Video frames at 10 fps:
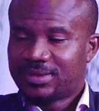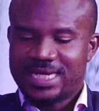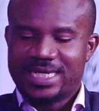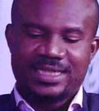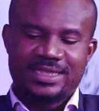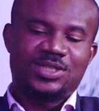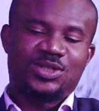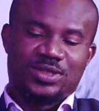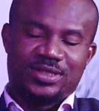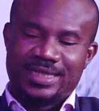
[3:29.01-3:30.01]
And they are still
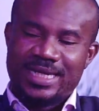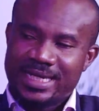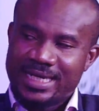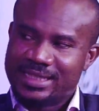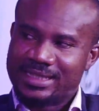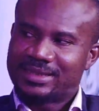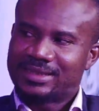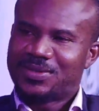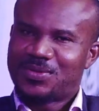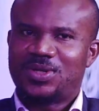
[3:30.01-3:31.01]
sustaining it.
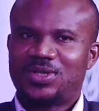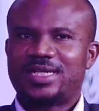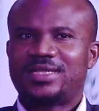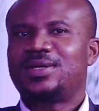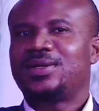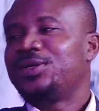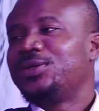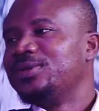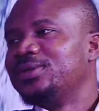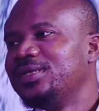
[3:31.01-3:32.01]
What does that tell you?